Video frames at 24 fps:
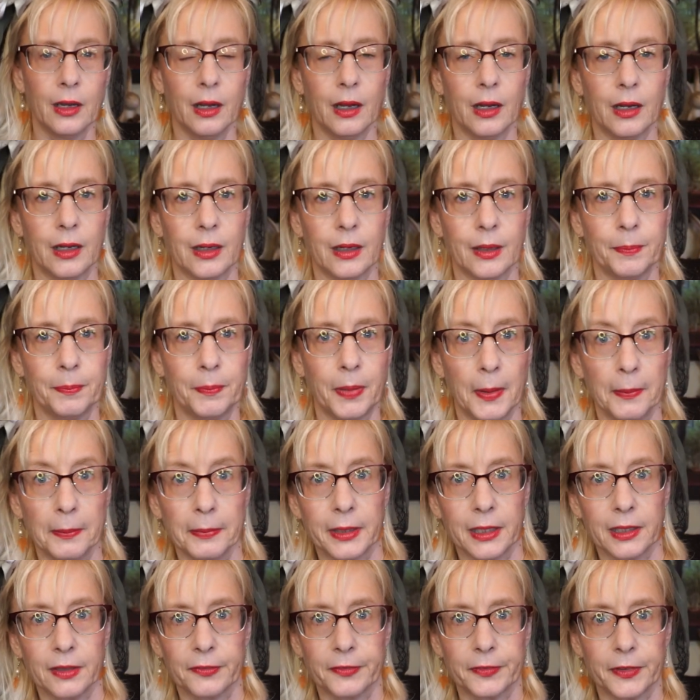uh,
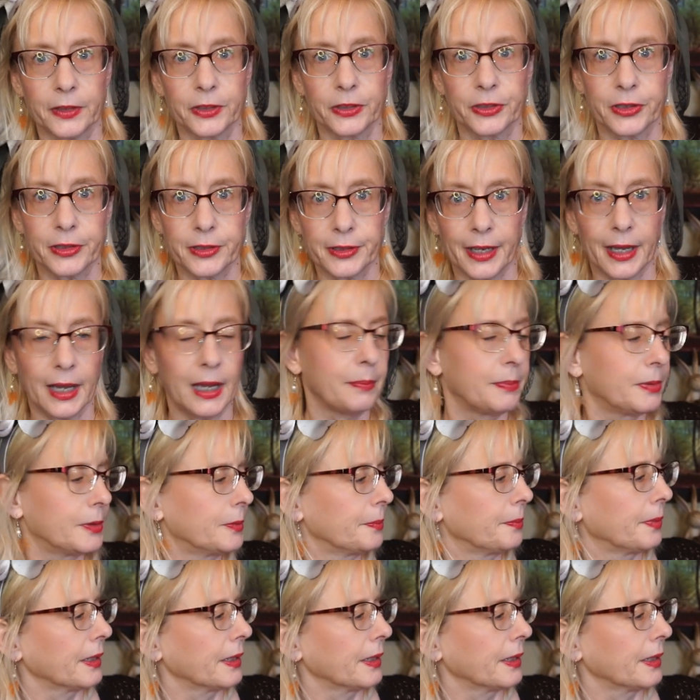pumpkin versus apple,